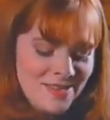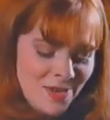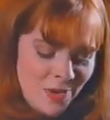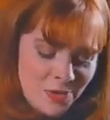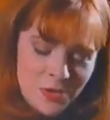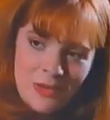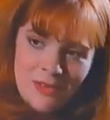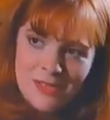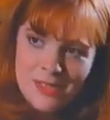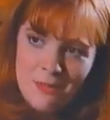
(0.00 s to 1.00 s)
So, should we
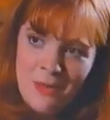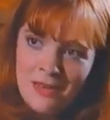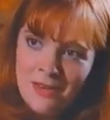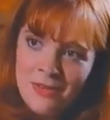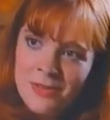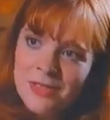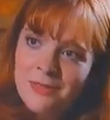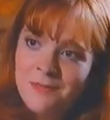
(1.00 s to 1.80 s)
look at some menus?